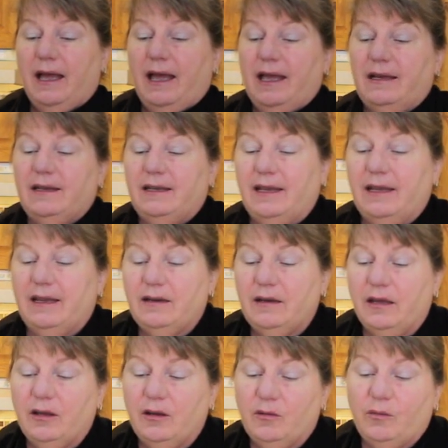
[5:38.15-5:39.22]
and then
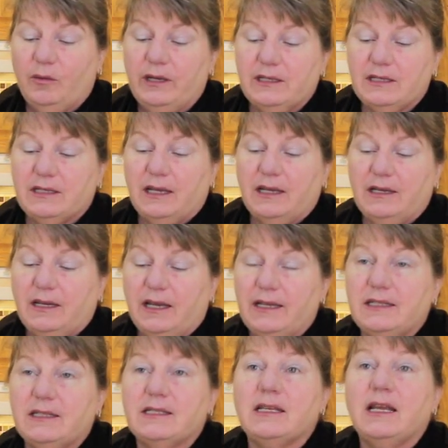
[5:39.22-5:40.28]
with a
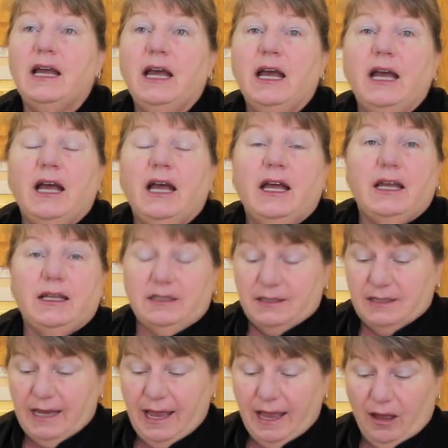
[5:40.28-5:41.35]
nice
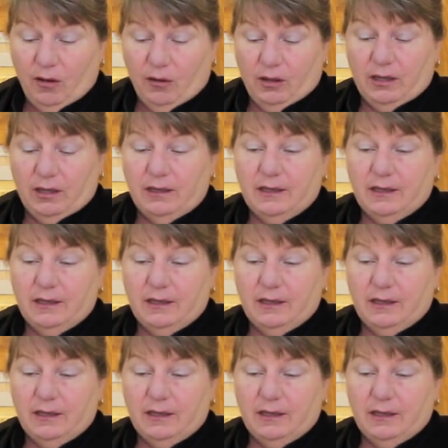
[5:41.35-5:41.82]
towel.